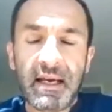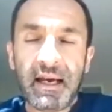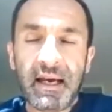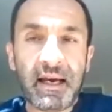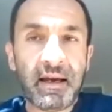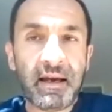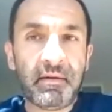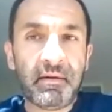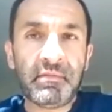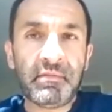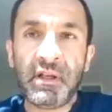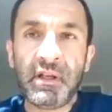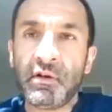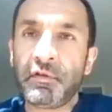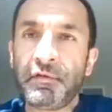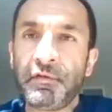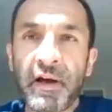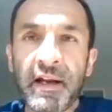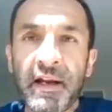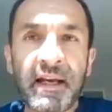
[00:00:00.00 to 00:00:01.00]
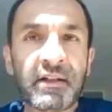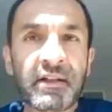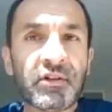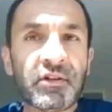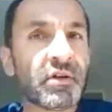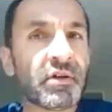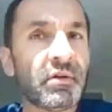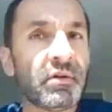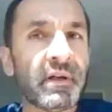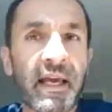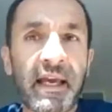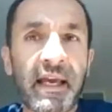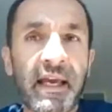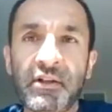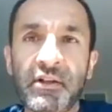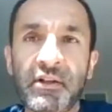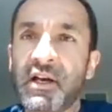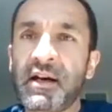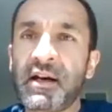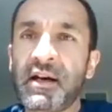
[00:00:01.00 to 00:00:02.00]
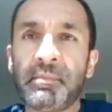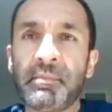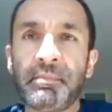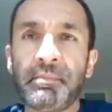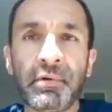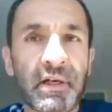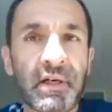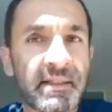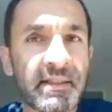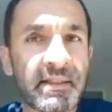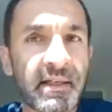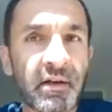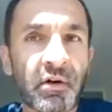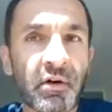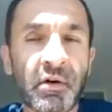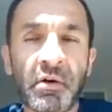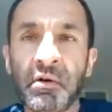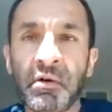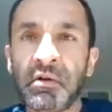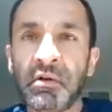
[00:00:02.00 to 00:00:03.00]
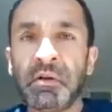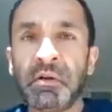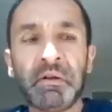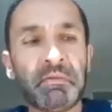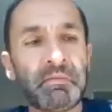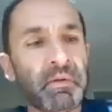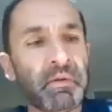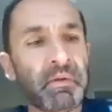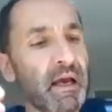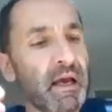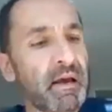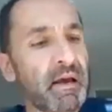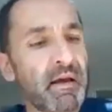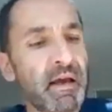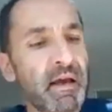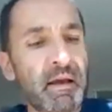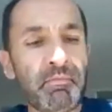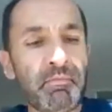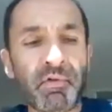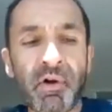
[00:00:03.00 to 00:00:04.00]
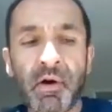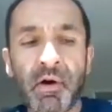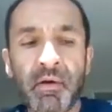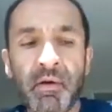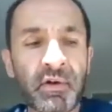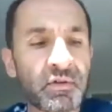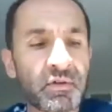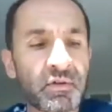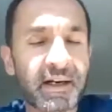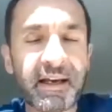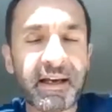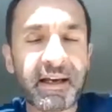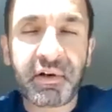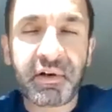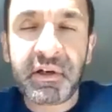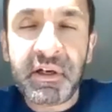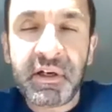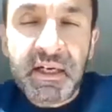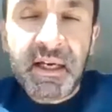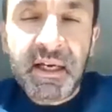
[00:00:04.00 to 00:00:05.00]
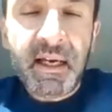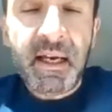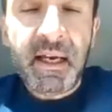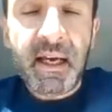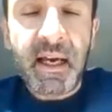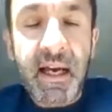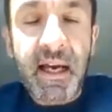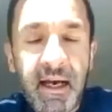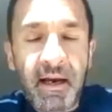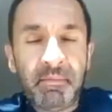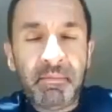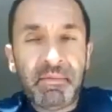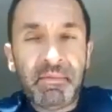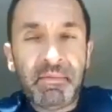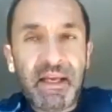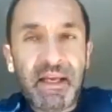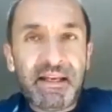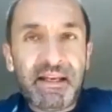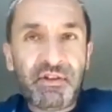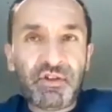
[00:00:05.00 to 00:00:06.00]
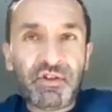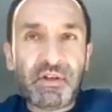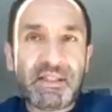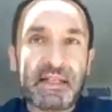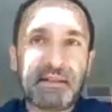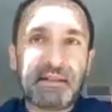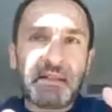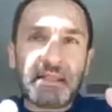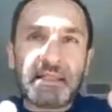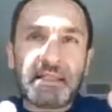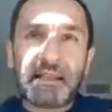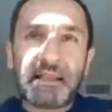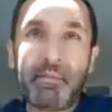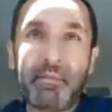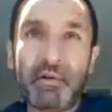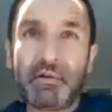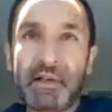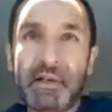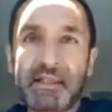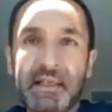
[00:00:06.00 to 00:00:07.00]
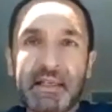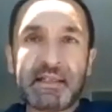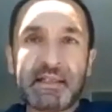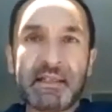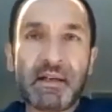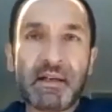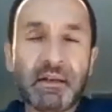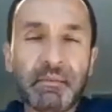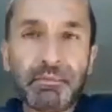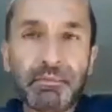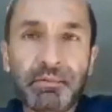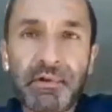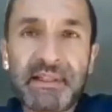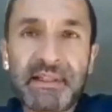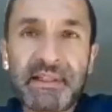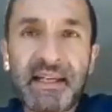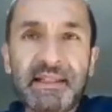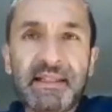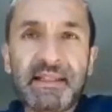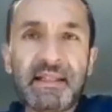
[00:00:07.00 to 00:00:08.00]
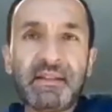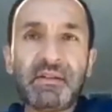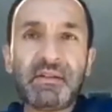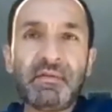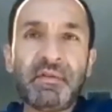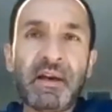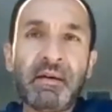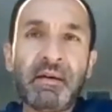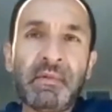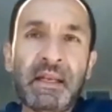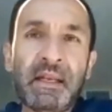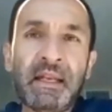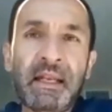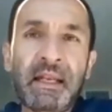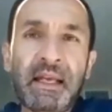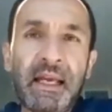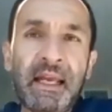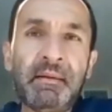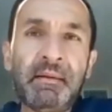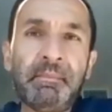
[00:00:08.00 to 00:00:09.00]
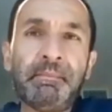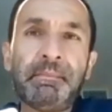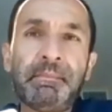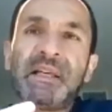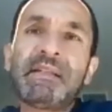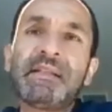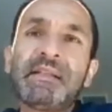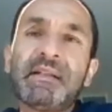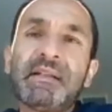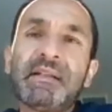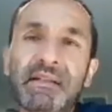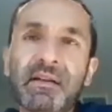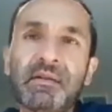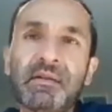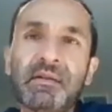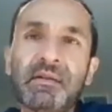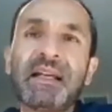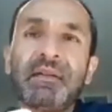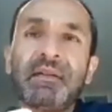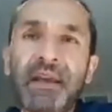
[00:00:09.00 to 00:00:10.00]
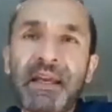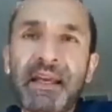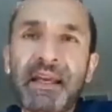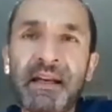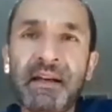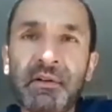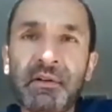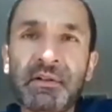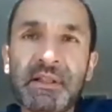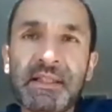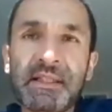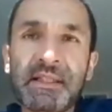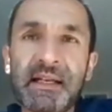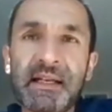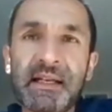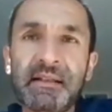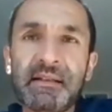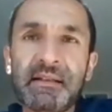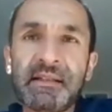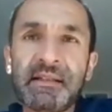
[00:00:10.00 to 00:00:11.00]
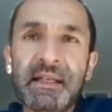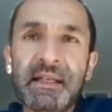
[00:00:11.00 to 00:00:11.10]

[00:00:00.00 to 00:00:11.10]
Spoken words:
Financial, HR, political, employment, whatever. It's just that the cyber risk is not presented to them in business terms that they can understand.